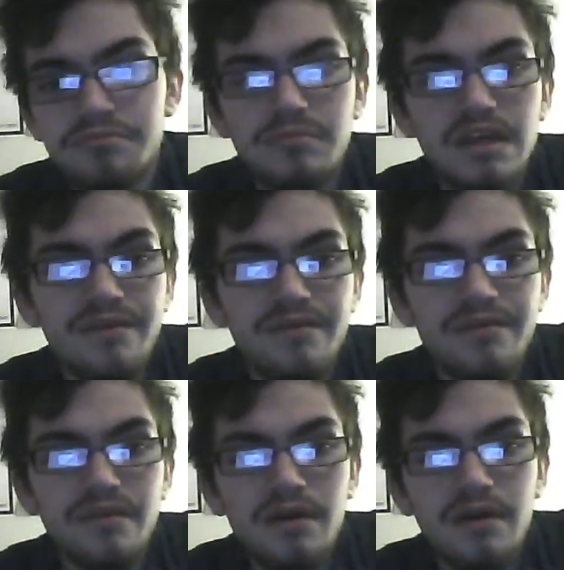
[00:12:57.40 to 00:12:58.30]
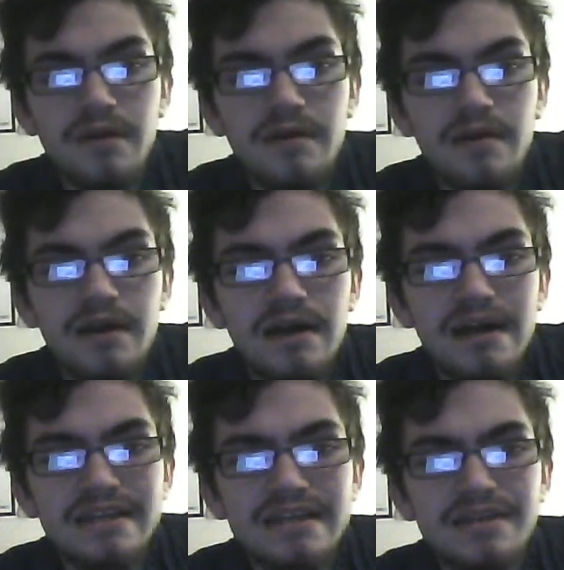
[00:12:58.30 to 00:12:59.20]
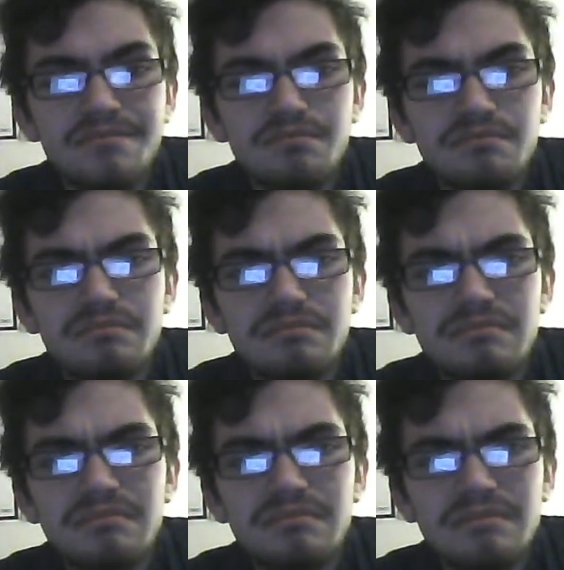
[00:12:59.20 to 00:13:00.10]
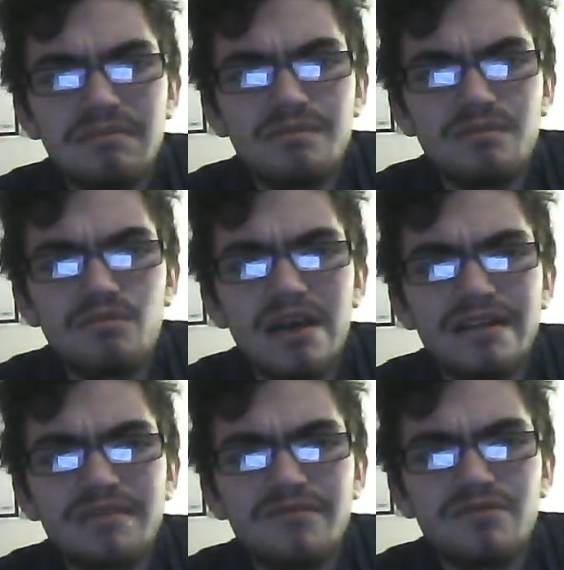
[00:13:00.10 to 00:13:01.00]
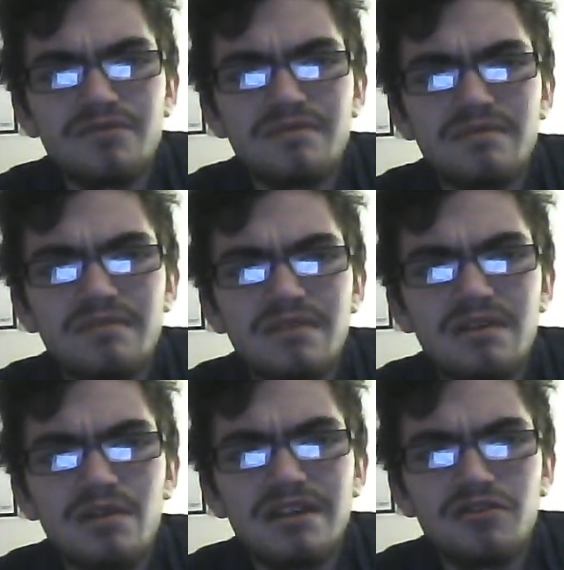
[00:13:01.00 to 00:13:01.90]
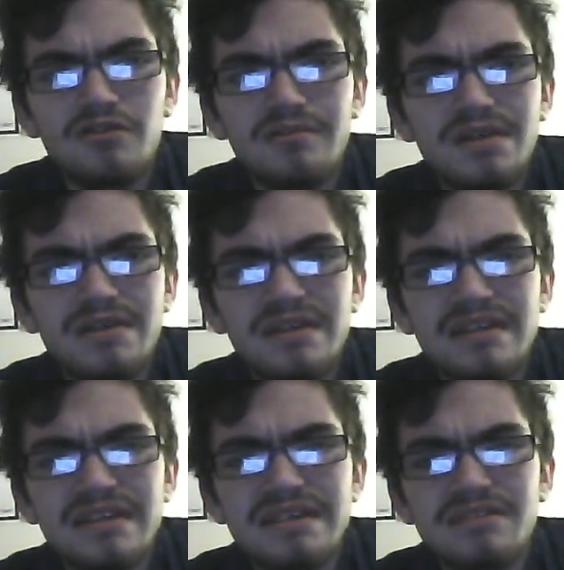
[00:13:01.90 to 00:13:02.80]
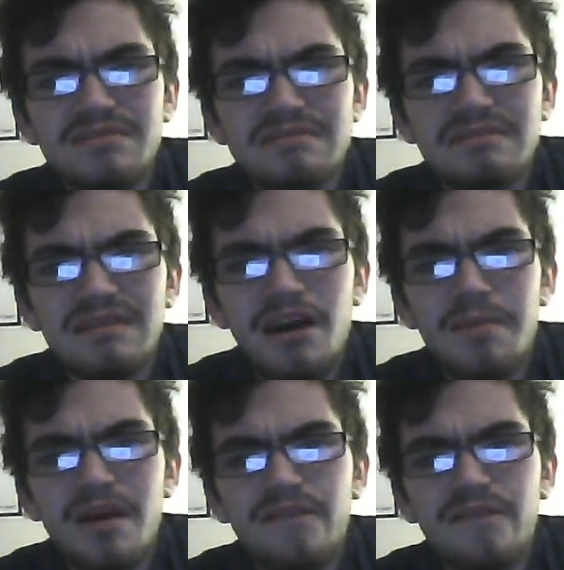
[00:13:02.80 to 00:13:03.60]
And then it went a little bit, and it's now about